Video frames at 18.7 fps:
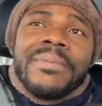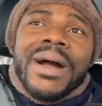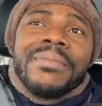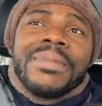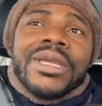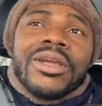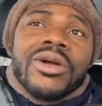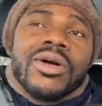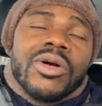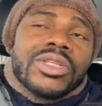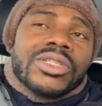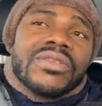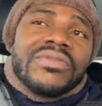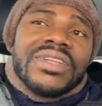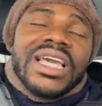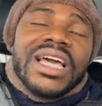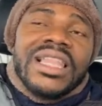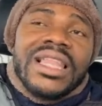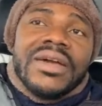But because
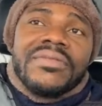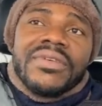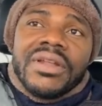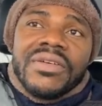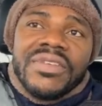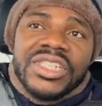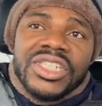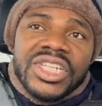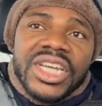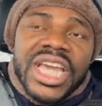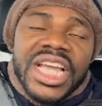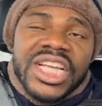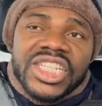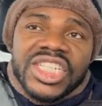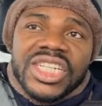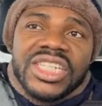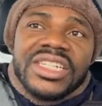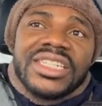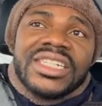of their level of
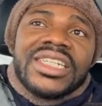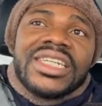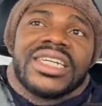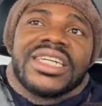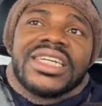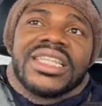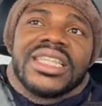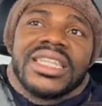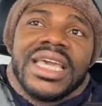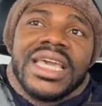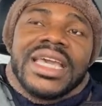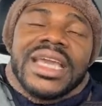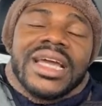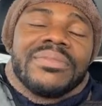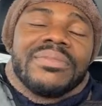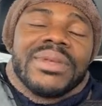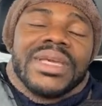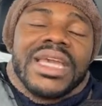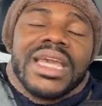education, they
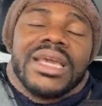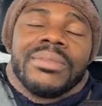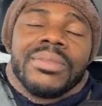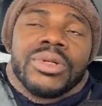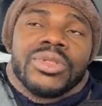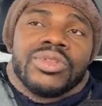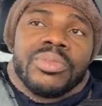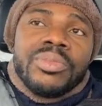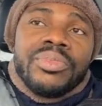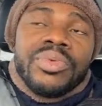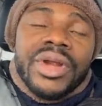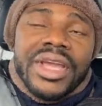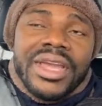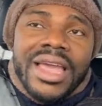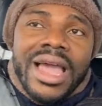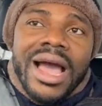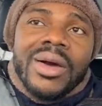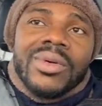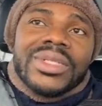can be able to
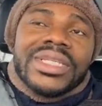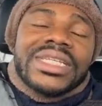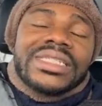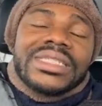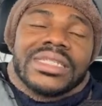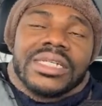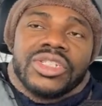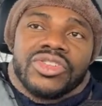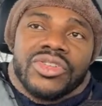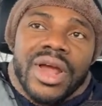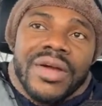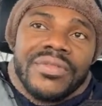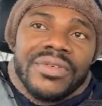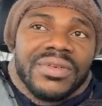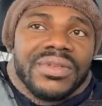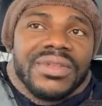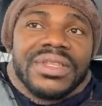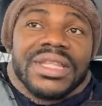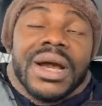break out and still
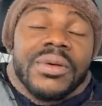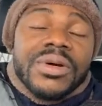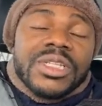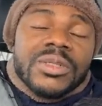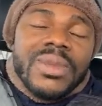travel. That